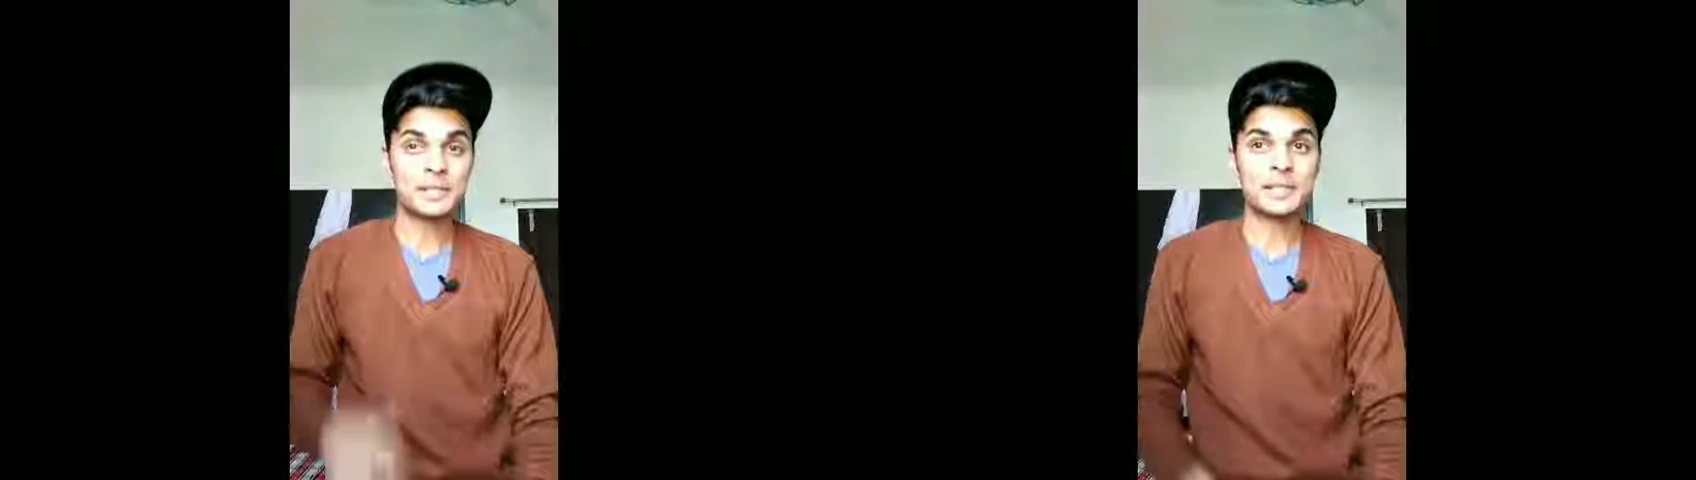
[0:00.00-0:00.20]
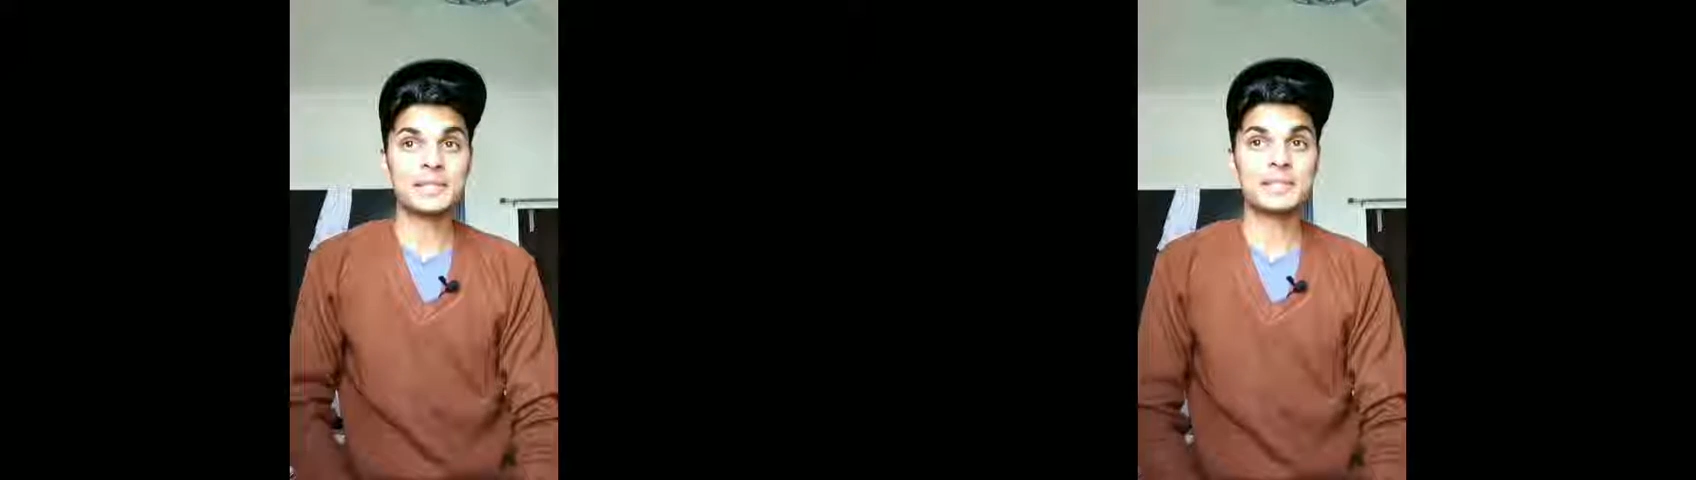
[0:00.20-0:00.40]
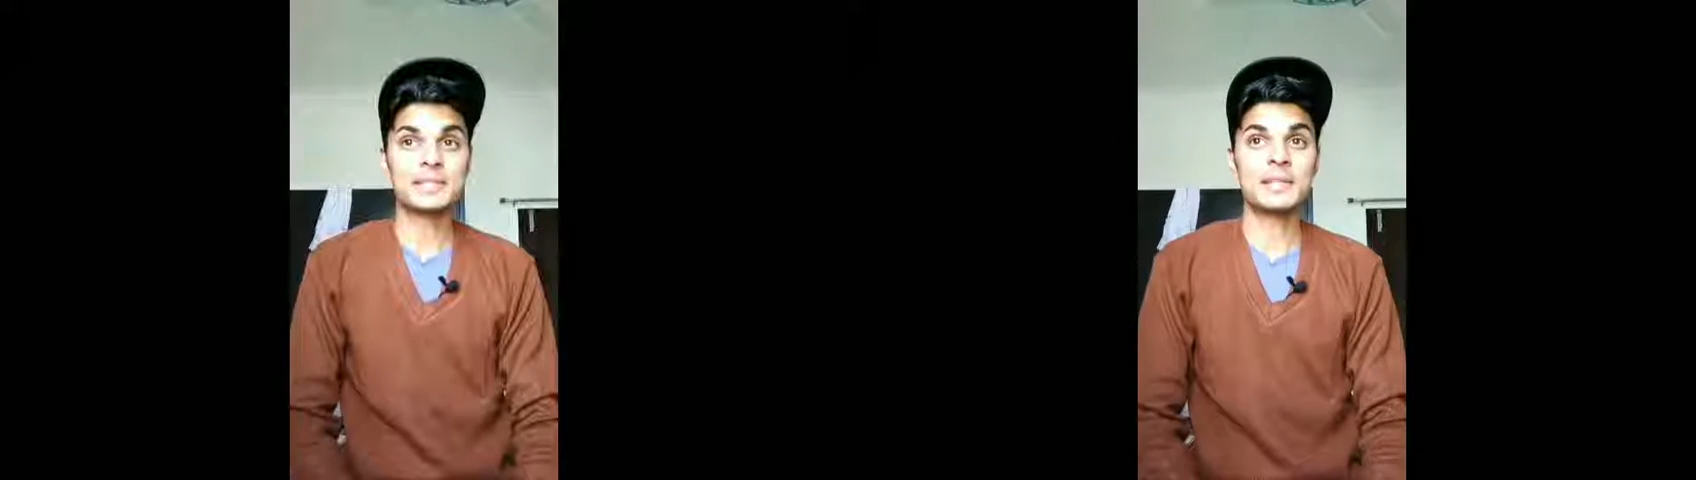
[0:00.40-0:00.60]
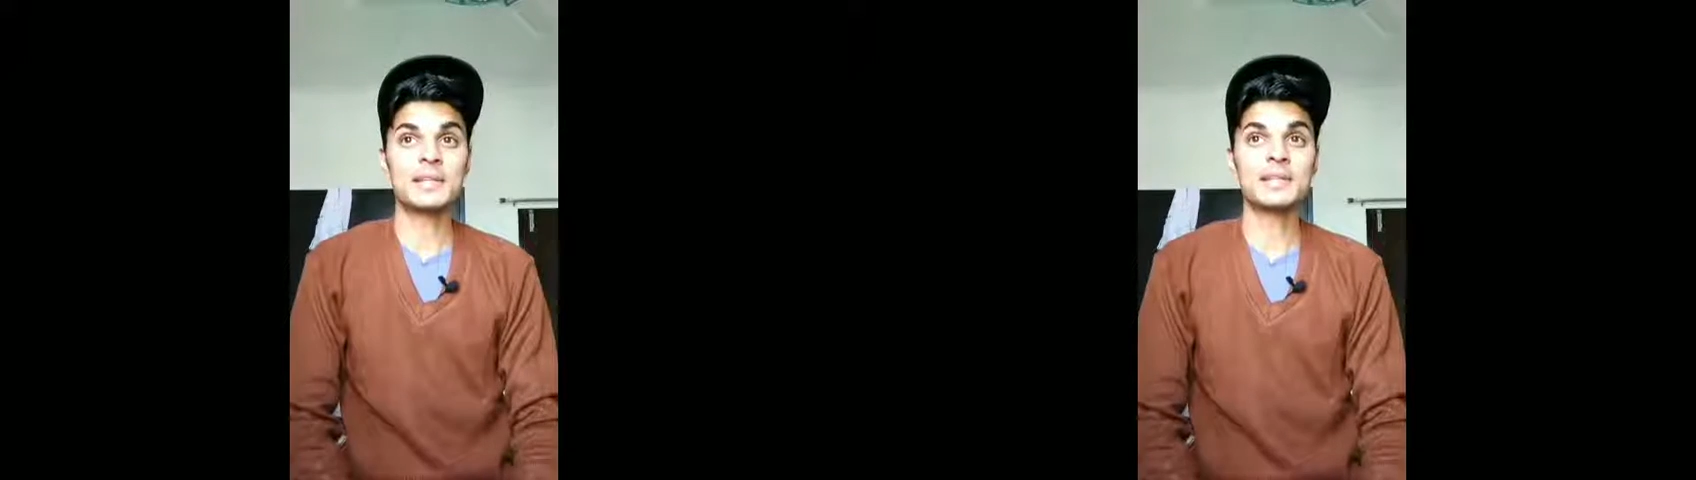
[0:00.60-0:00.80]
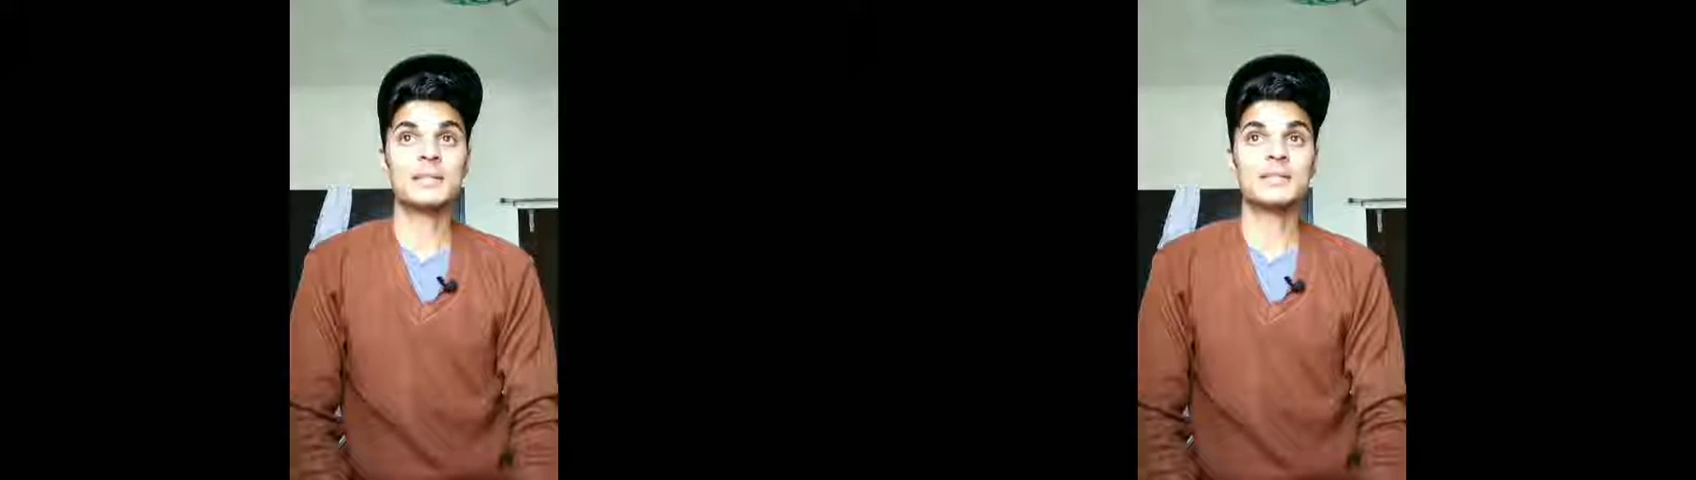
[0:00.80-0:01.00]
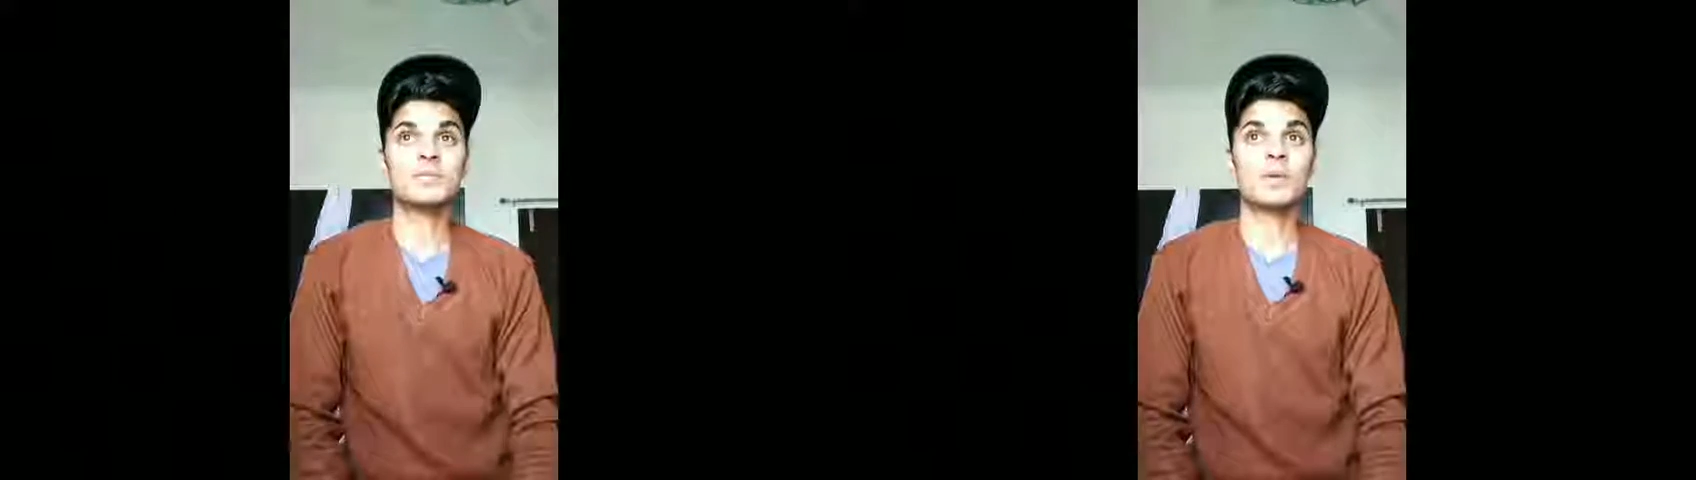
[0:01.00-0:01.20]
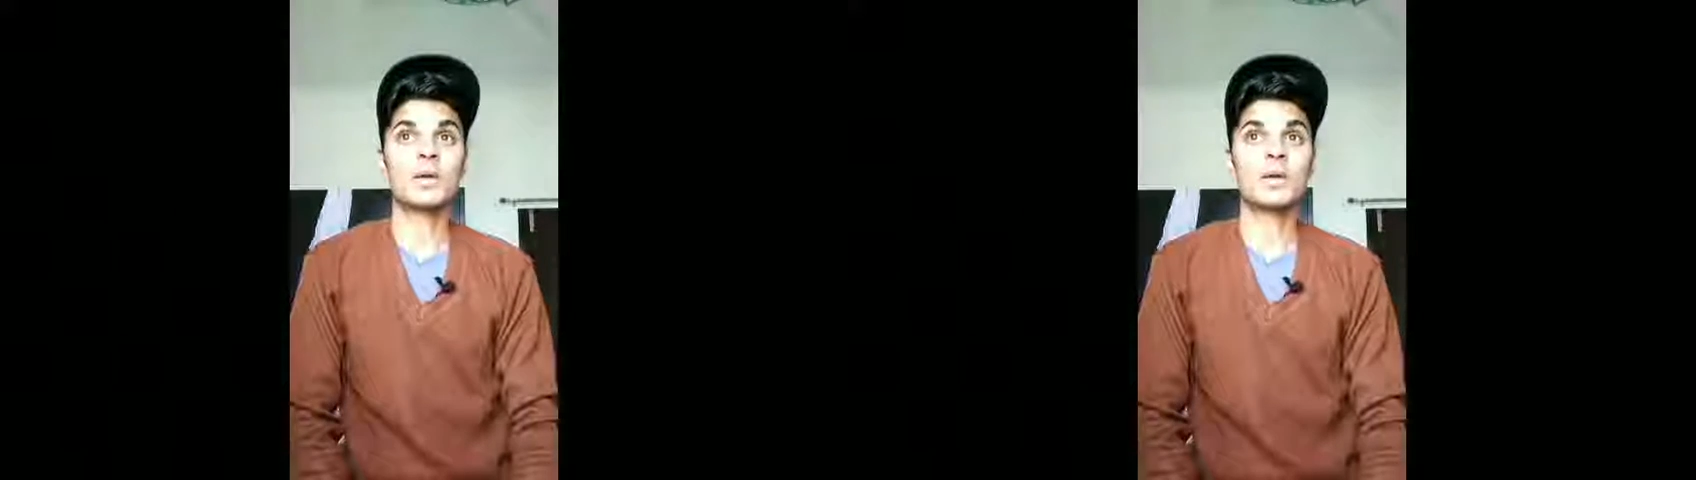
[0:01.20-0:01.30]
You can say there's